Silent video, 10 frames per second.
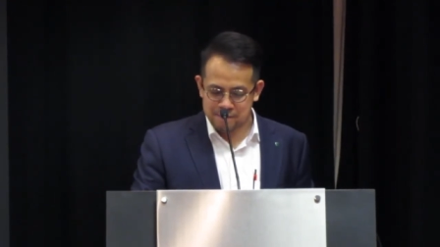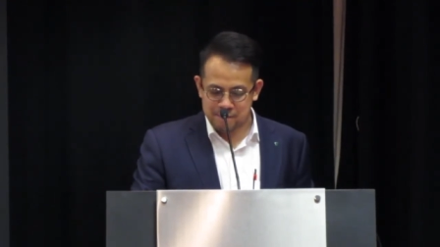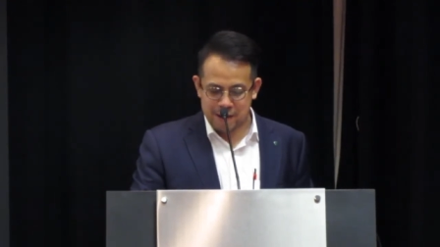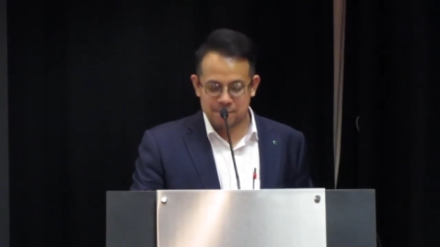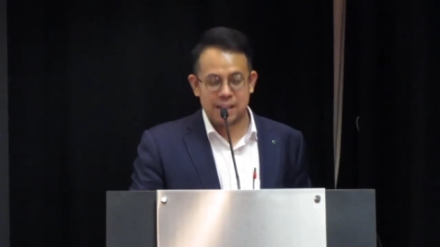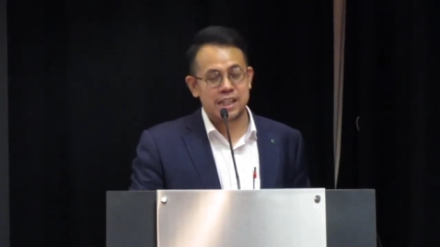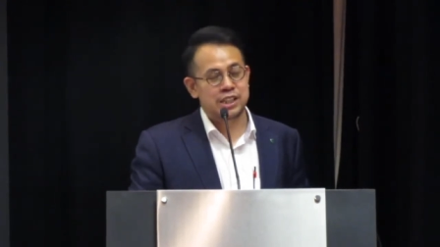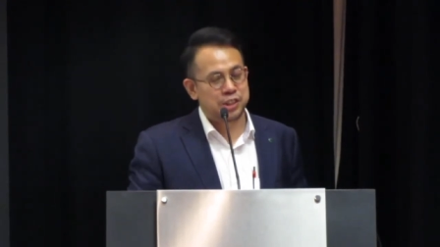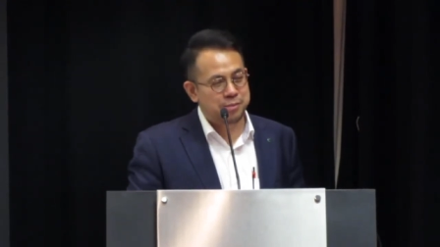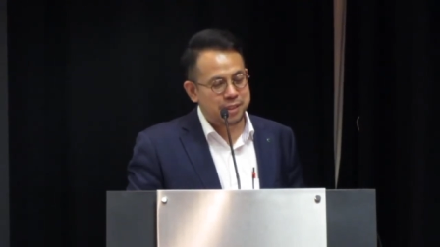Batman
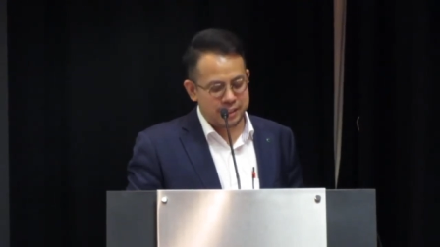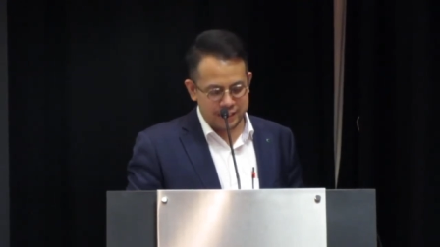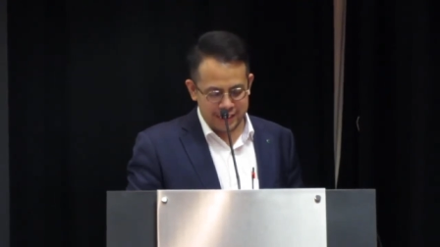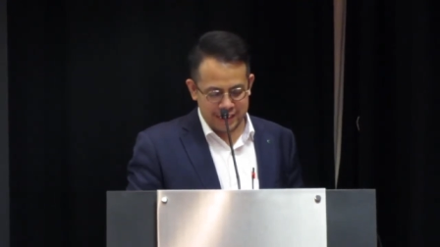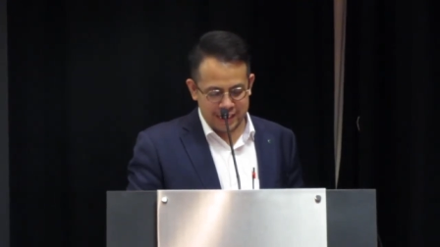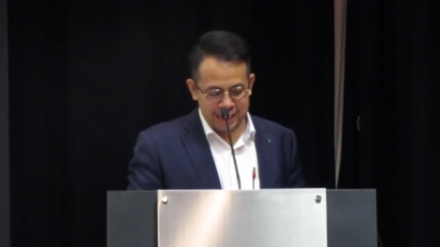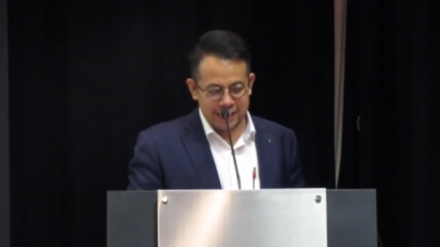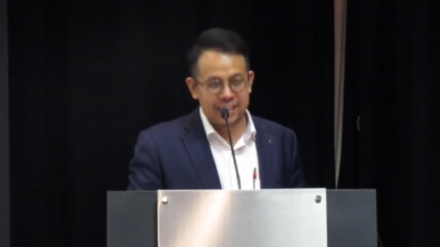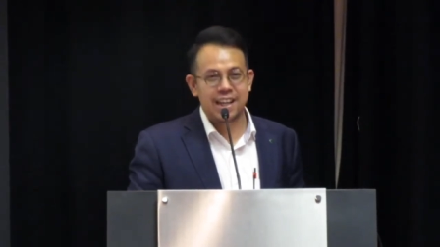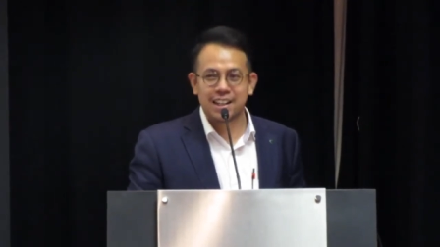installment,
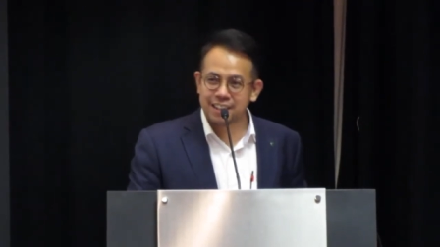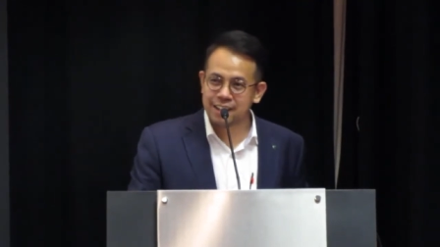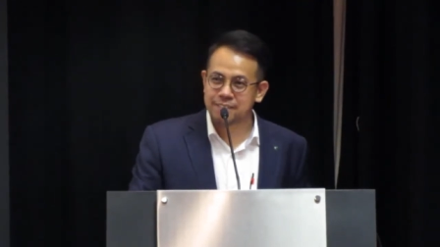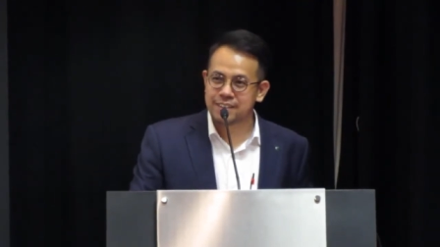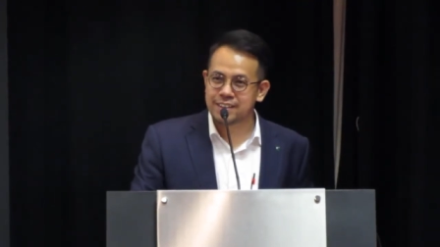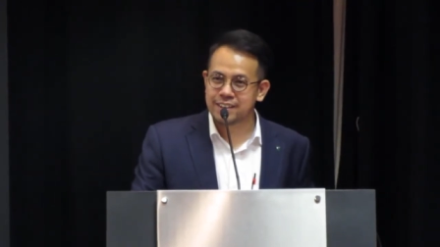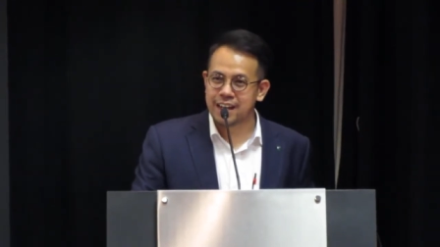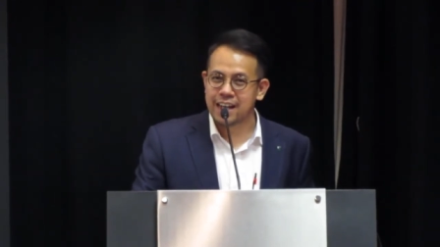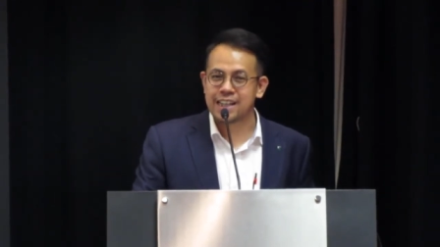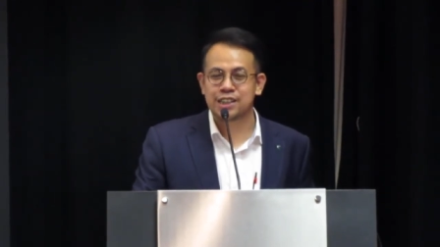The Dark Knight,
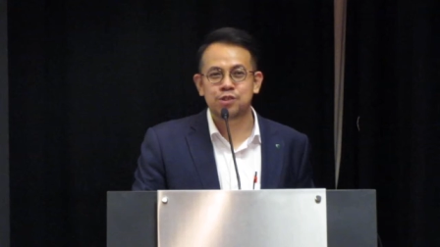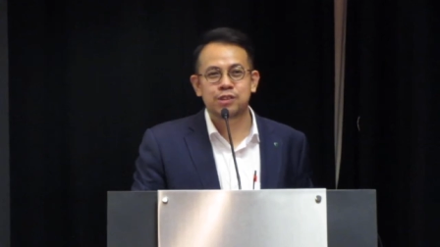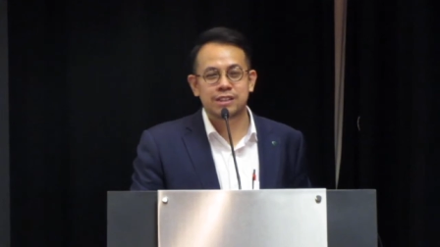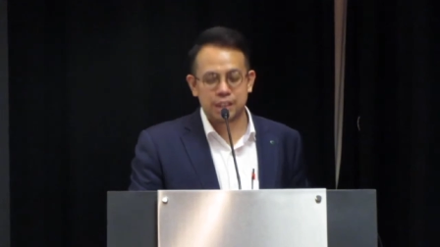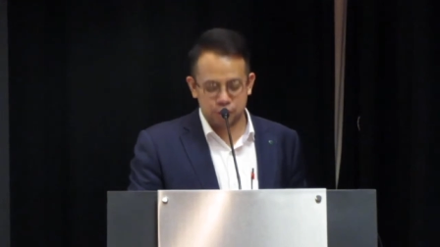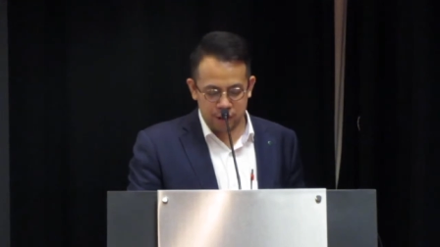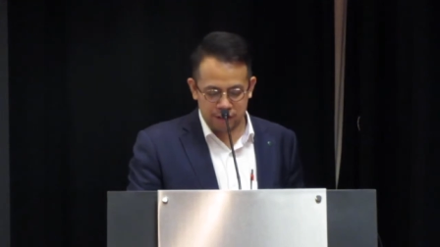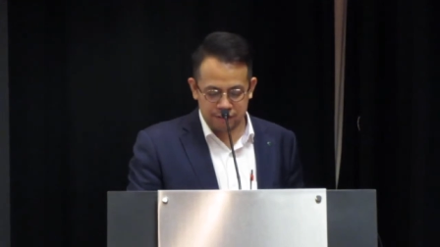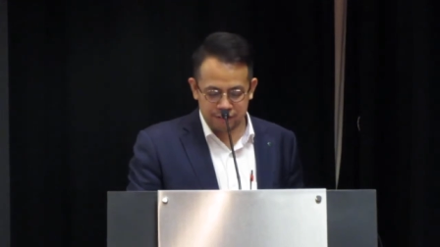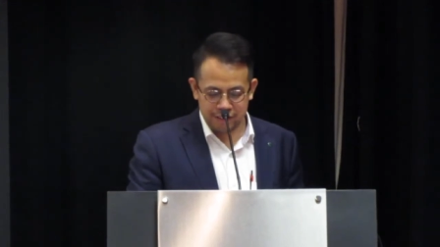and his
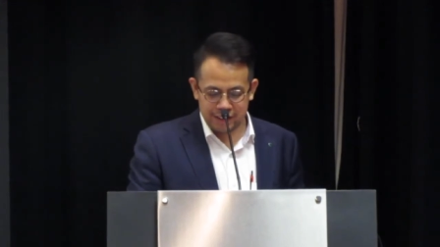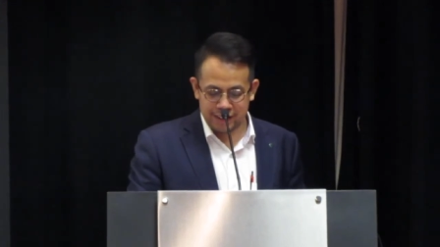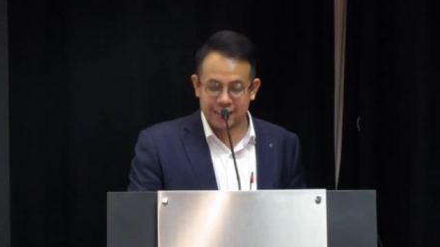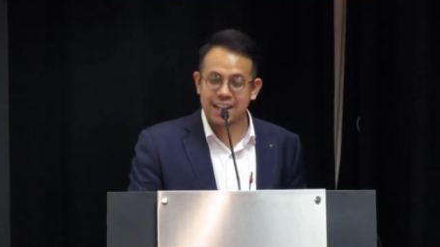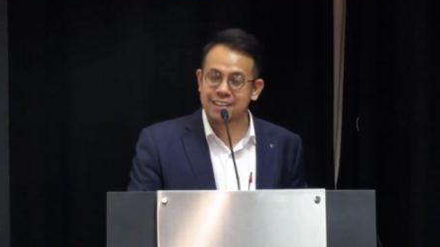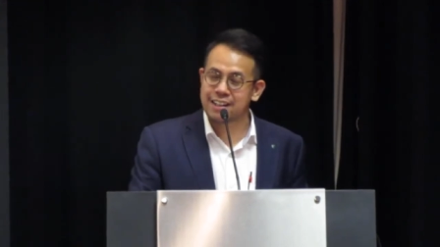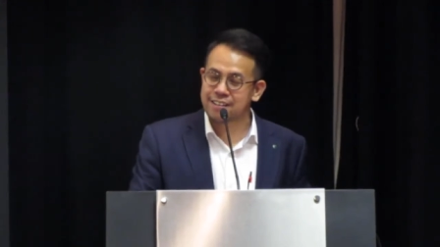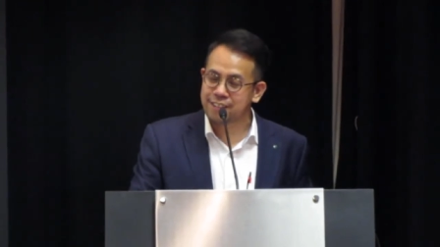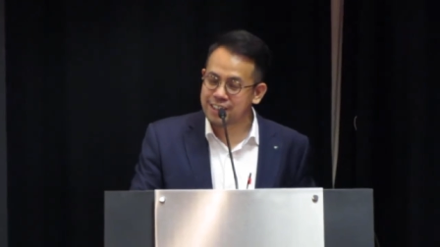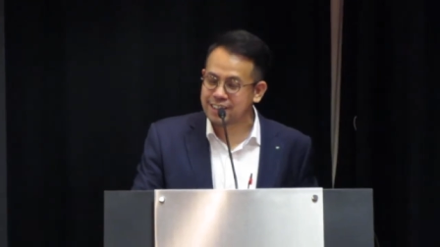2012 The Dark
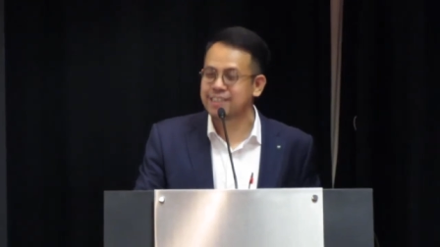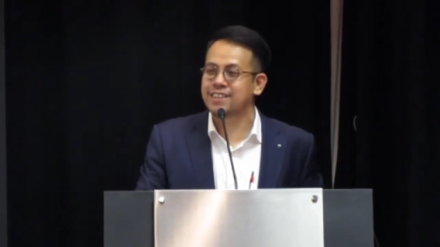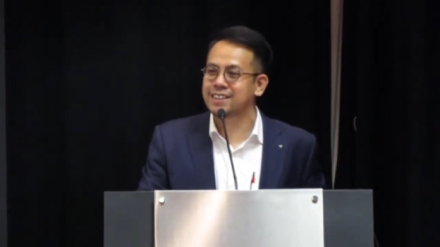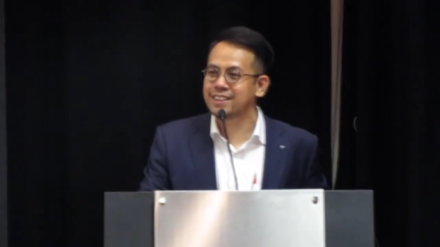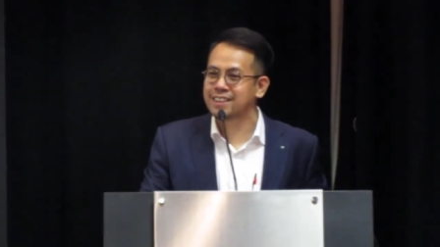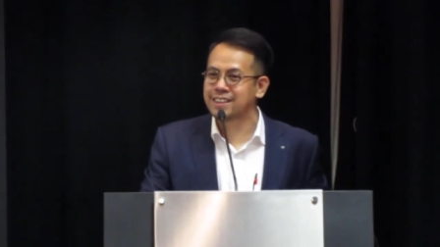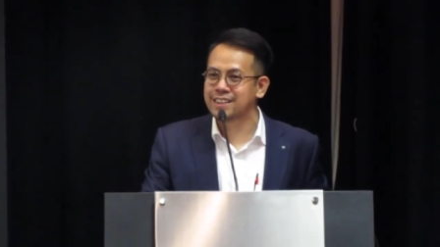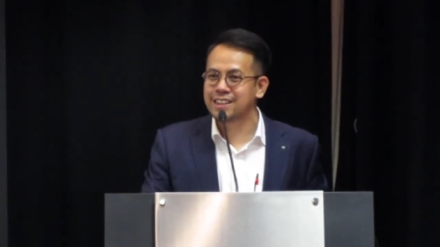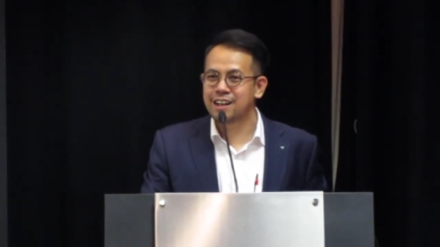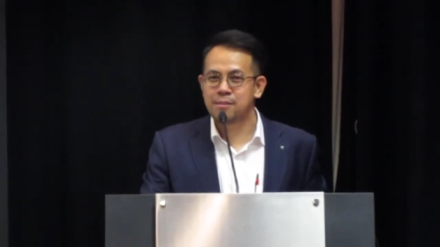Knight Rises.
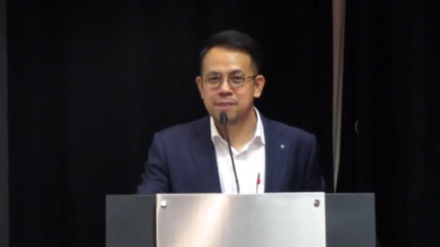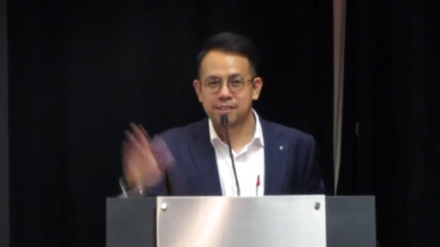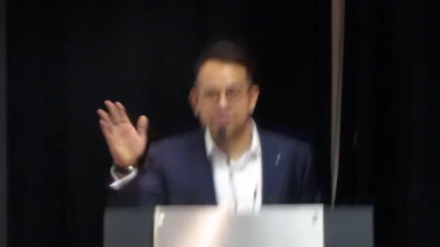How many